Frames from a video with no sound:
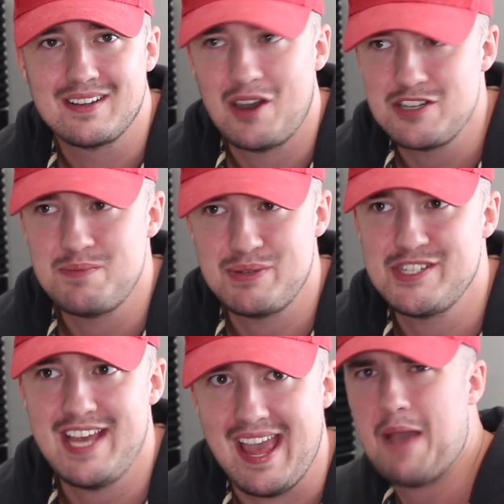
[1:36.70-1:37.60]

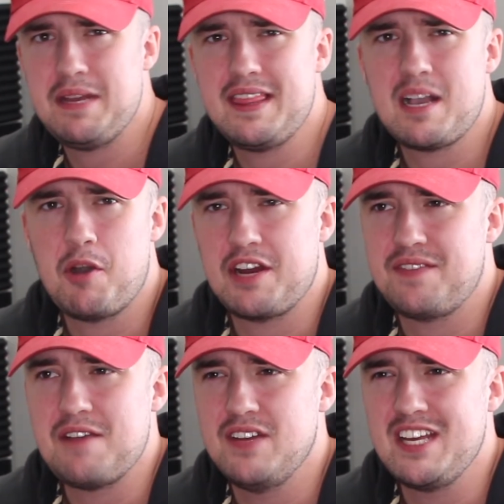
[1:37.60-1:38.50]
100%. I mean, think about it.
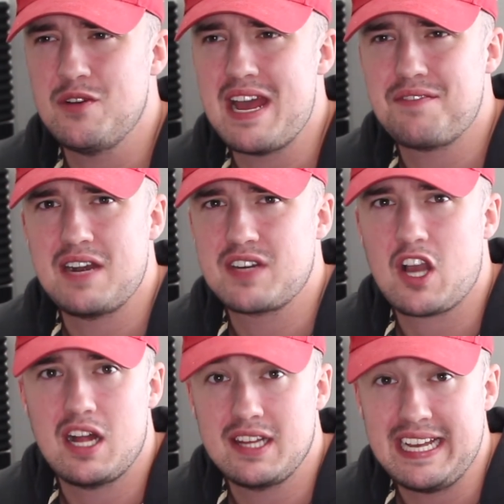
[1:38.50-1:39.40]
If that video never ever
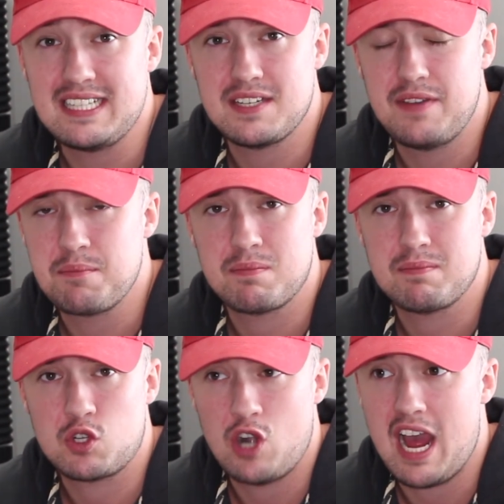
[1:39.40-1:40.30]
got leaked of
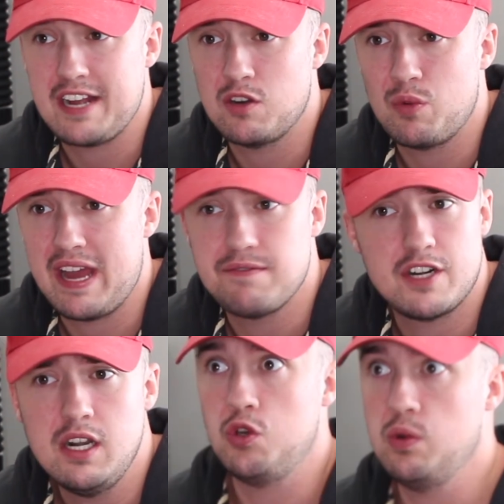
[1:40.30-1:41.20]
him crying or
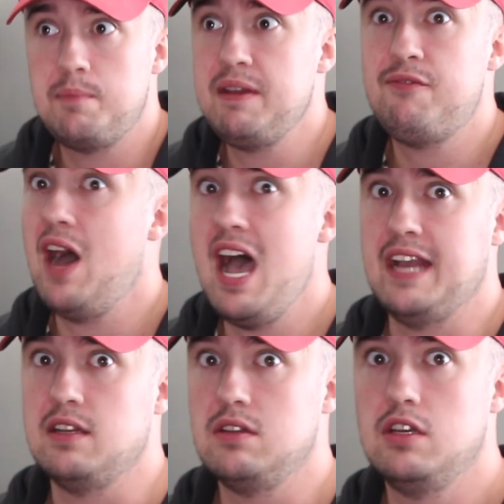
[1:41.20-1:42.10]
whatever, you would be
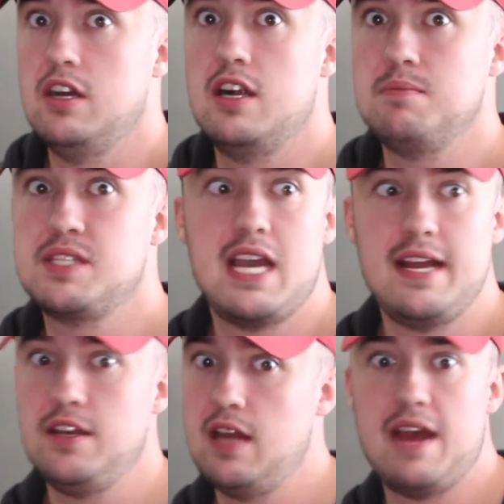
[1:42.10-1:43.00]
fine. You know what I'm
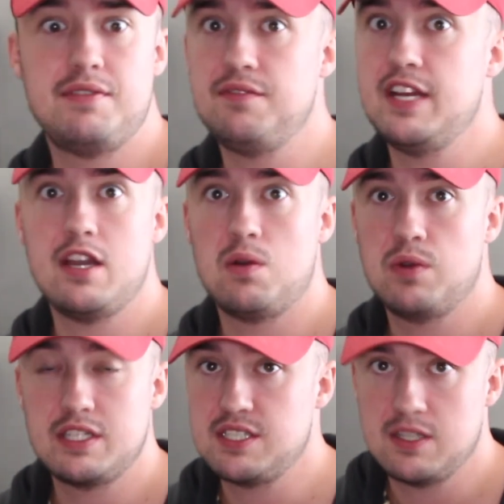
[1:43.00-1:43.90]
saying? Every video
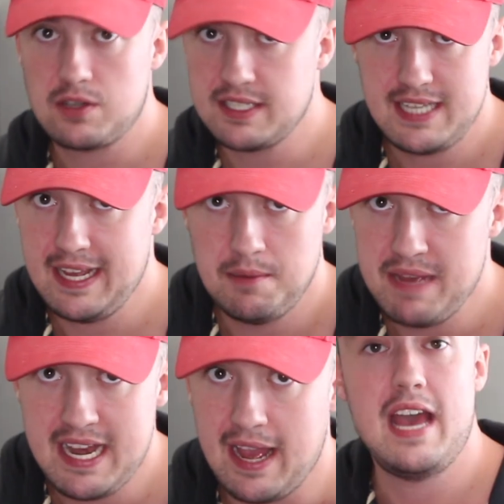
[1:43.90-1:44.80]
would still contain a
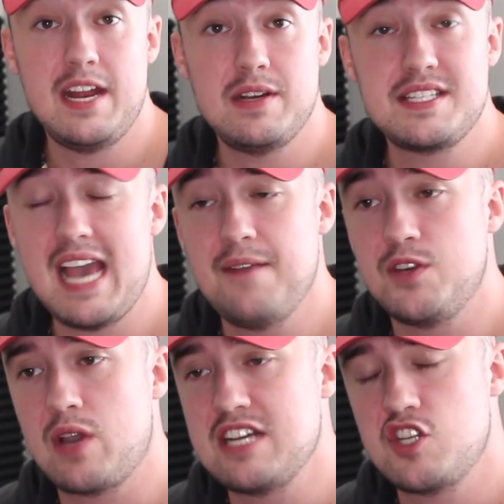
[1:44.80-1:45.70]
minute. Anyways, yeah, if
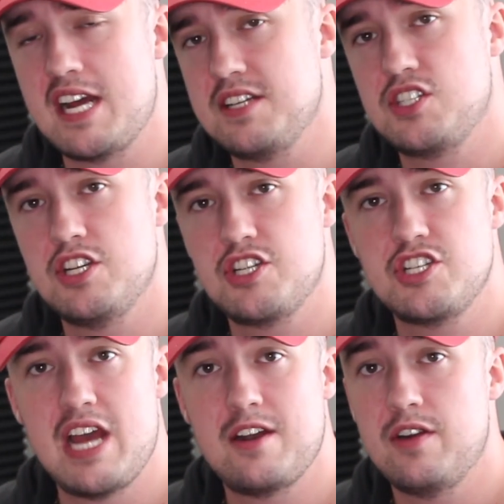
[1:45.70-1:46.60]
you guys try to search her
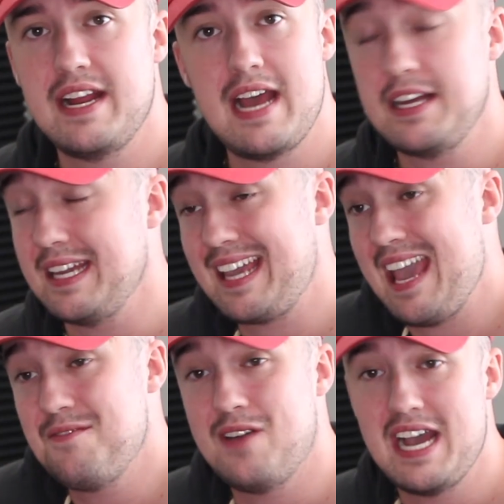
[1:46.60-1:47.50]
channel right now, you
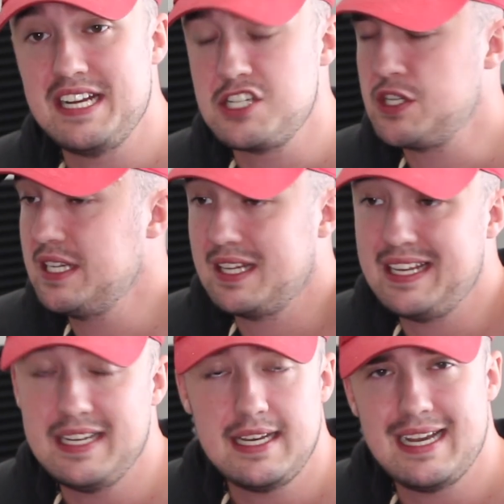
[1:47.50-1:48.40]
can't find it. She
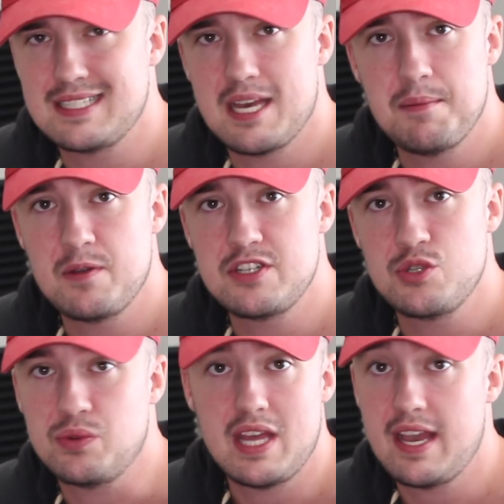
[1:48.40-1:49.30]
deleted it. Tell me what
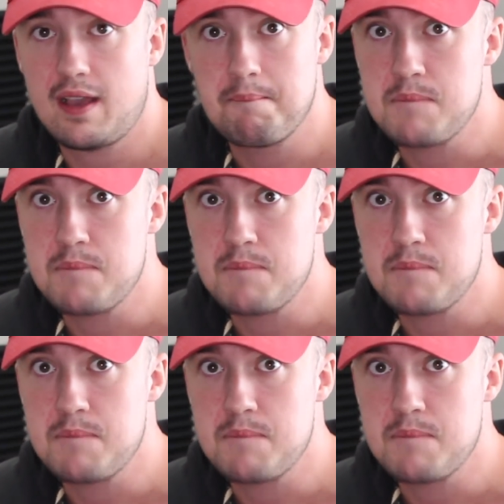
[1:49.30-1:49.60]
you think and